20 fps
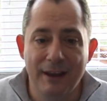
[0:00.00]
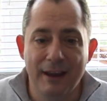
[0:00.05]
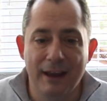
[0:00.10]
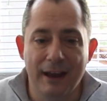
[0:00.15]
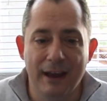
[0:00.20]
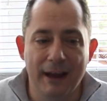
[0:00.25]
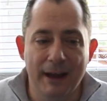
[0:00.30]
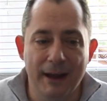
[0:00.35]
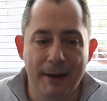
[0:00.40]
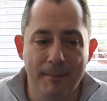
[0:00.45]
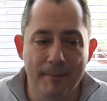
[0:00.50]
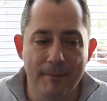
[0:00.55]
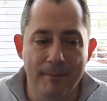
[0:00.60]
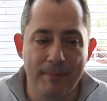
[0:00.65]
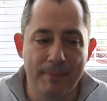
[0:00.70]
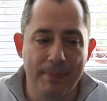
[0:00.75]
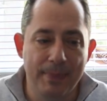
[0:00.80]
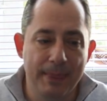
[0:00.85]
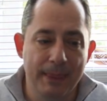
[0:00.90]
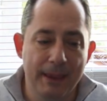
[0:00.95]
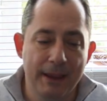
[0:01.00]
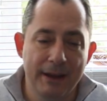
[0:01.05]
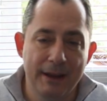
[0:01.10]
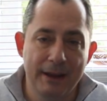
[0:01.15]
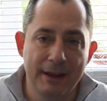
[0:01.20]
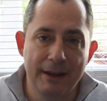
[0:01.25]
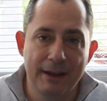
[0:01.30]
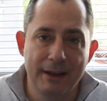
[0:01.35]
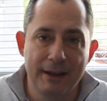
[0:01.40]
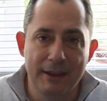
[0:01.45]

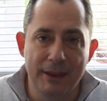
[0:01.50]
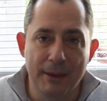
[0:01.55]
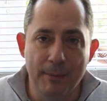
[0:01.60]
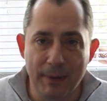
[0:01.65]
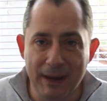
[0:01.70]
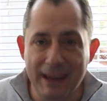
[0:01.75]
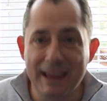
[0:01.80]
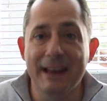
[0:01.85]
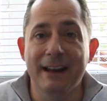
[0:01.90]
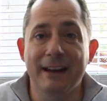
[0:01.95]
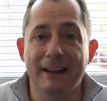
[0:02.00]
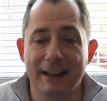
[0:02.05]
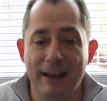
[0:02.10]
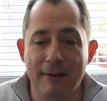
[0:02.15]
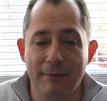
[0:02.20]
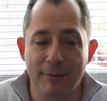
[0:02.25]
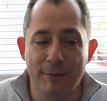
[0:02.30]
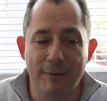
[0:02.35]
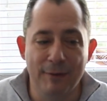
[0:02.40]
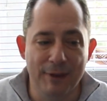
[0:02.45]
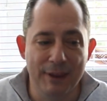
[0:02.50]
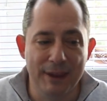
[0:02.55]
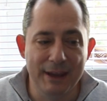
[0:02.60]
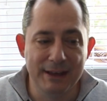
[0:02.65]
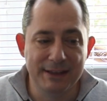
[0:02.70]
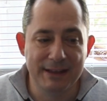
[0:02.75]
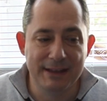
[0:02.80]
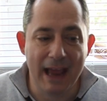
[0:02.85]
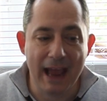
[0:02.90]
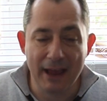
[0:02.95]
the beginner level for
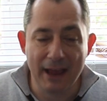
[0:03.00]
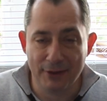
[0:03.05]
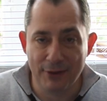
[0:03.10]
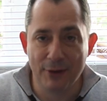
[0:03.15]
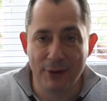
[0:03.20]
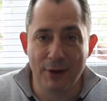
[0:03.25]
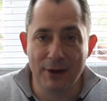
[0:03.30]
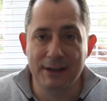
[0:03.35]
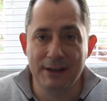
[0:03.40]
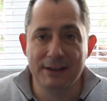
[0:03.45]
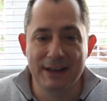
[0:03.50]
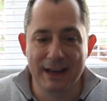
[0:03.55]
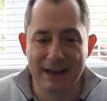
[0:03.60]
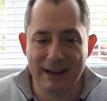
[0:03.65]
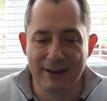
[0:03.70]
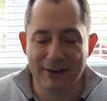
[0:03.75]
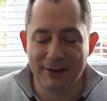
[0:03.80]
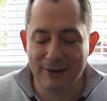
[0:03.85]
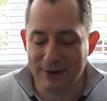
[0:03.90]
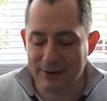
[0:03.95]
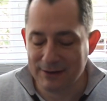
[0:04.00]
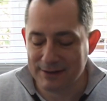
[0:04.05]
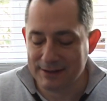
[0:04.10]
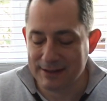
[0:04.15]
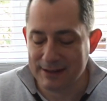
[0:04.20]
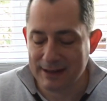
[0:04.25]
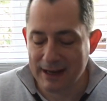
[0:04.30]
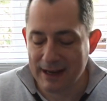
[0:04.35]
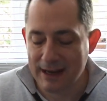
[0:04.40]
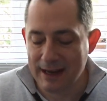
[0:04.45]
this at 30-second
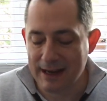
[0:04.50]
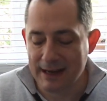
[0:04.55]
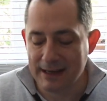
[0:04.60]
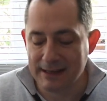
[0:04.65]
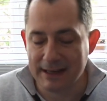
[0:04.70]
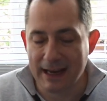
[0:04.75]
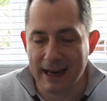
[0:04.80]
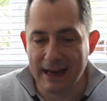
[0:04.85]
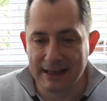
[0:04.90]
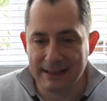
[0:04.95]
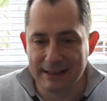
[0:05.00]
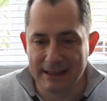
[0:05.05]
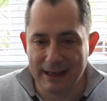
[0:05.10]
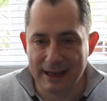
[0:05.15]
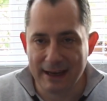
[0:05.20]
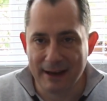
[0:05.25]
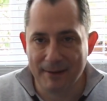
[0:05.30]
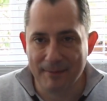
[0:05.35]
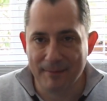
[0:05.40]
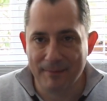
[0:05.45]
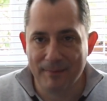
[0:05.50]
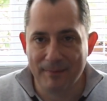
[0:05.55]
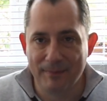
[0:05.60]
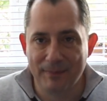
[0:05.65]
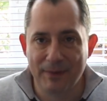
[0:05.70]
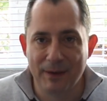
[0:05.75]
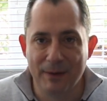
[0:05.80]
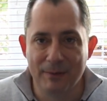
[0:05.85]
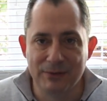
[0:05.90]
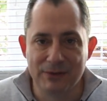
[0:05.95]
notes is 80,
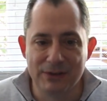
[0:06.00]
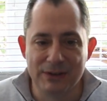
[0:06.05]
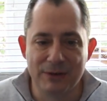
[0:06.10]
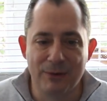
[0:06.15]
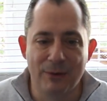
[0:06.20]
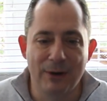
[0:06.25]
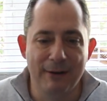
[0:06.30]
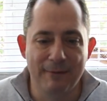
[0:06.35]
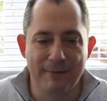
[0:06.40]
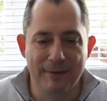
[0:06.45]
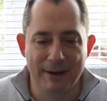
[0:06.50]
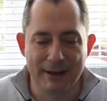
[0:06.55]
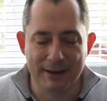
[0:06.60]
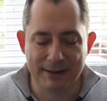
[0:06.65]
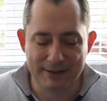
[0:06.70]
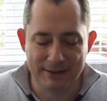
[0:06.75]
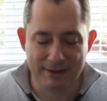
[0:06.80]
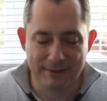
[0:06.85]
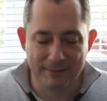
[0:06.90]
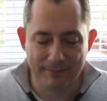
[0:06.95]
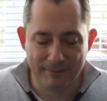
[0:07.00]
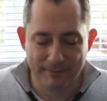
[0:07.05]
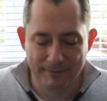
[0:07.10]
which is quite fast.